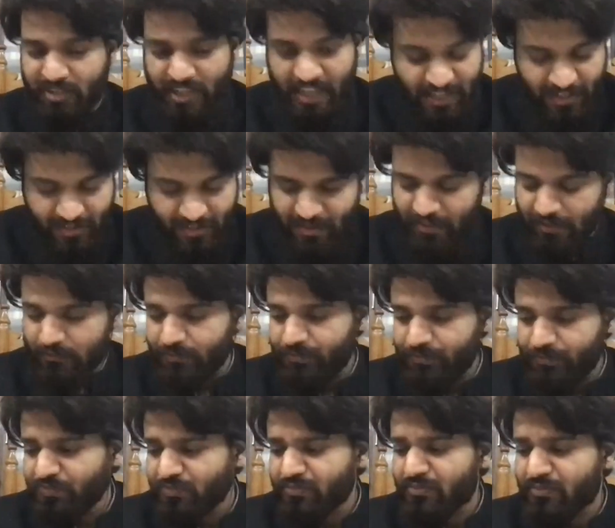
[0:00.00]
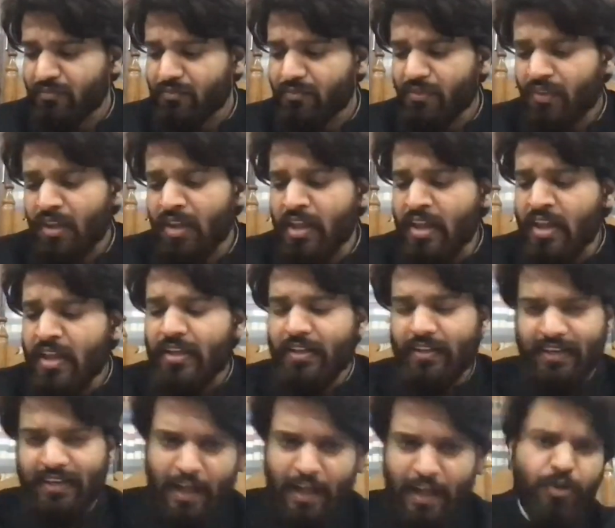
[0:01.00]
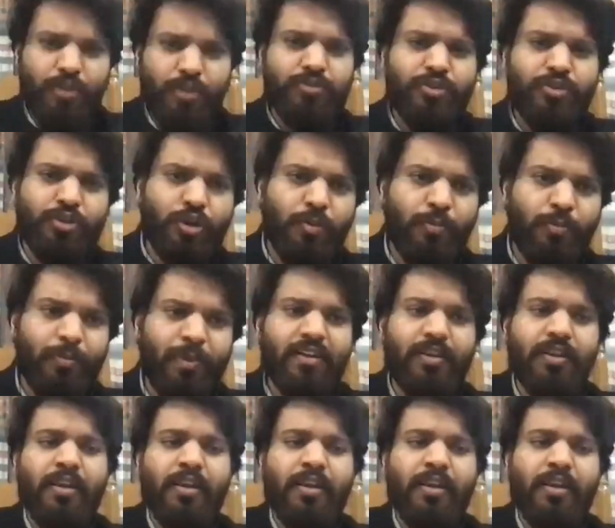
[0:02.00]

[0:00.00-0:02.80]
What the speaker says: anything. Narrow down your topic,